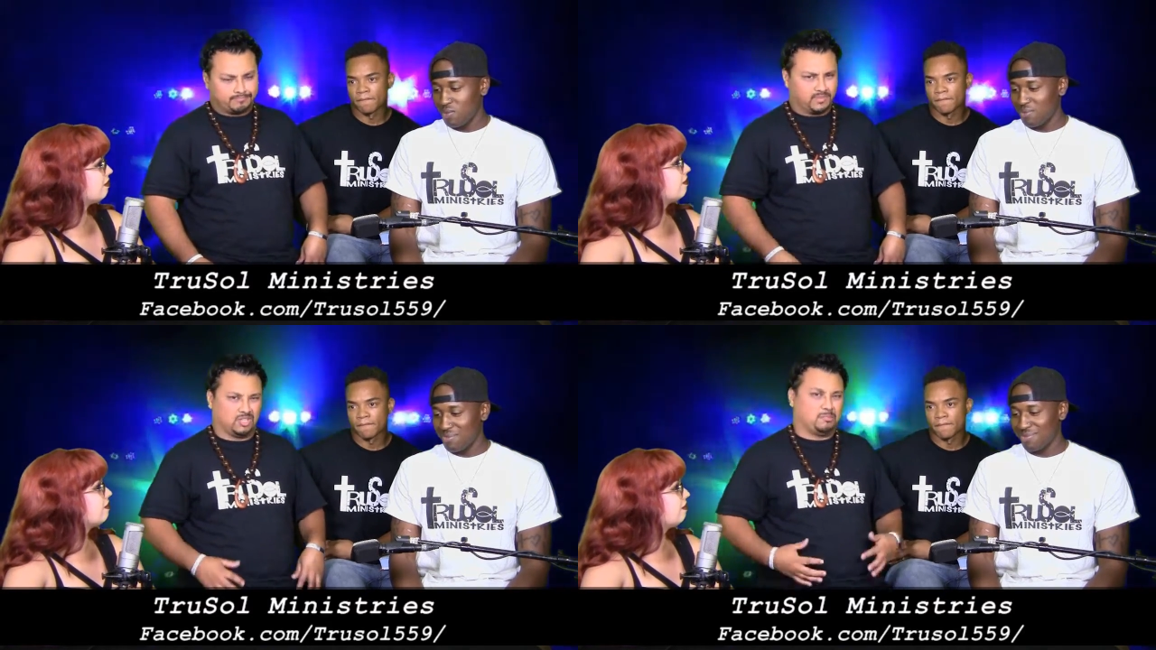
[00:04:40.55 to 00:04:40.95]

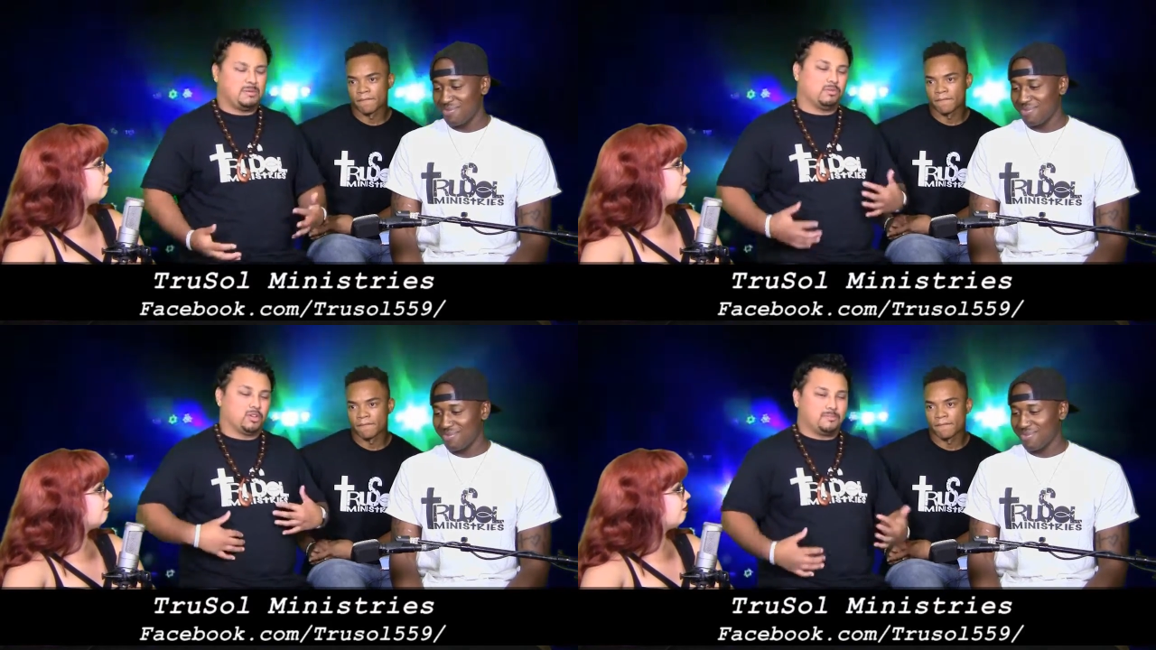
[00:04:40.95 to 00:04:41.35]
Speaker 1: So
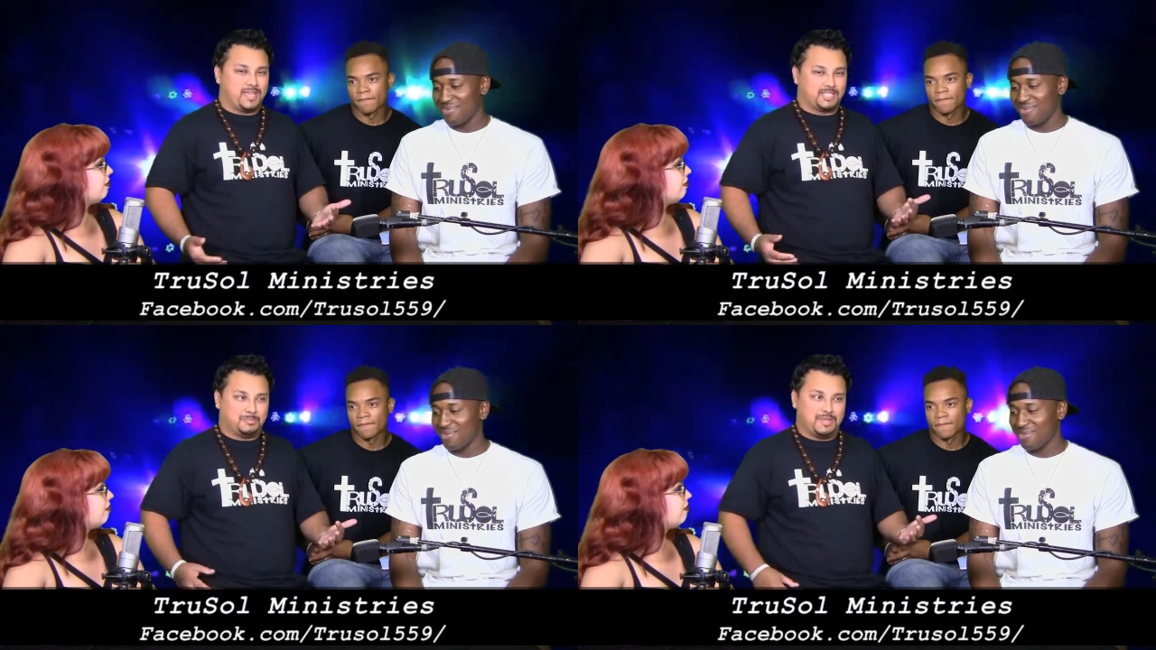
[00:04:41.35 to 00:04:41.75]
people know me
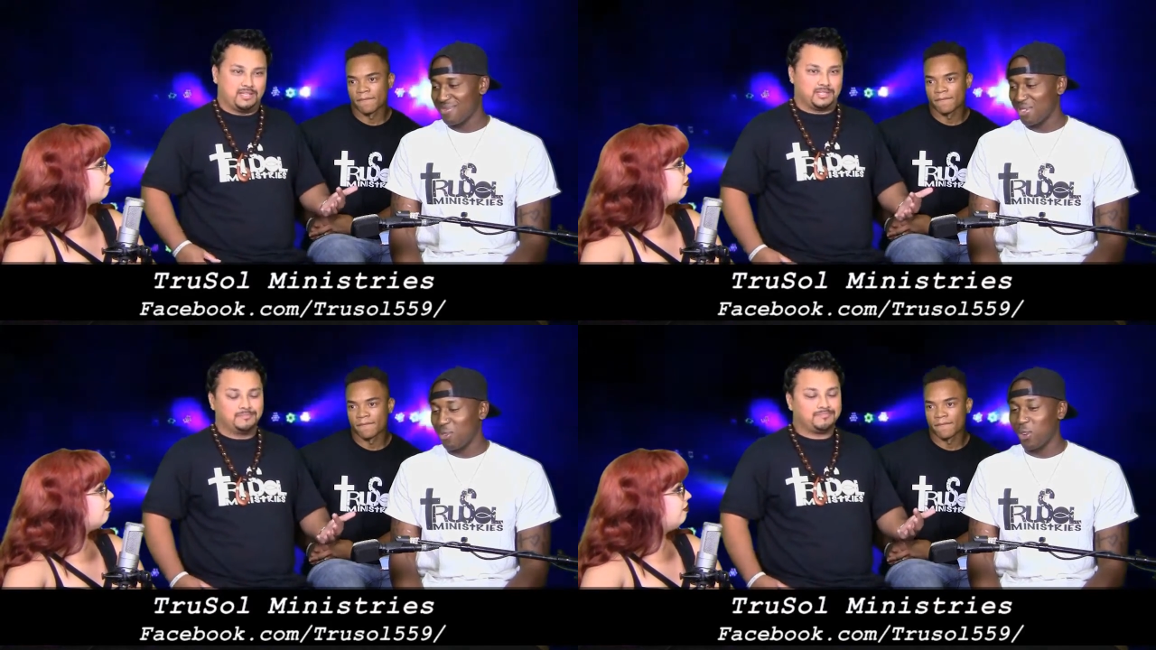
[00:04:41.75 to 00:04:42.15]
as
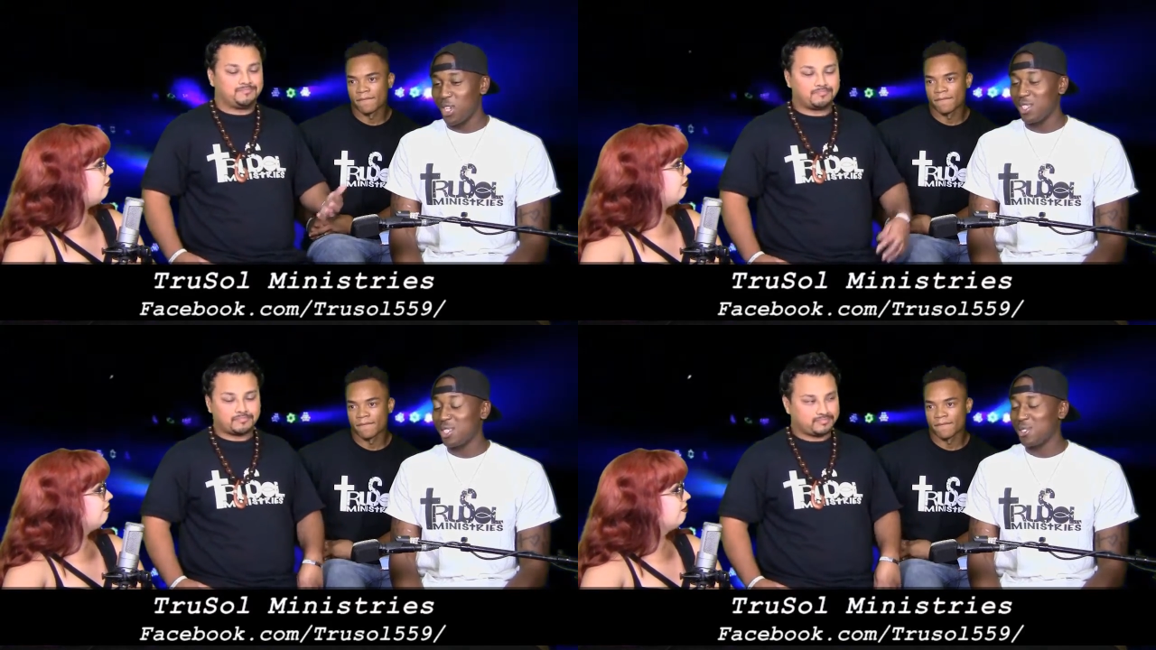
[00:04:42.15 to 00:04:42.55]
Spitz.
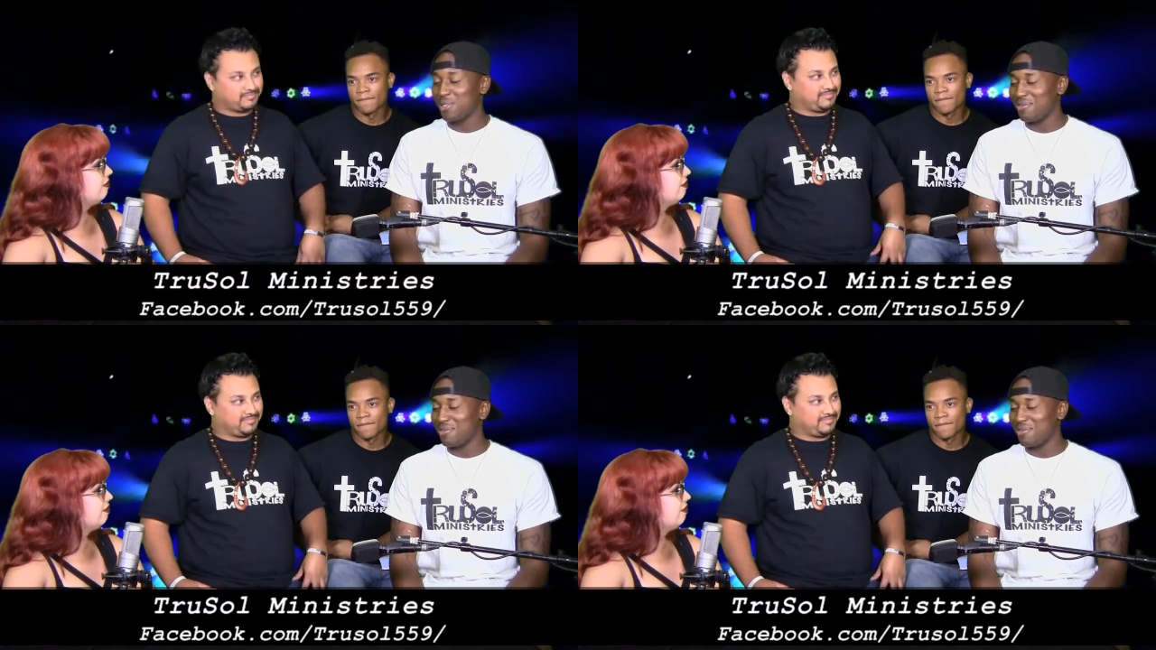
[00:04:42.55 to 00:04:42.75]
Funny too.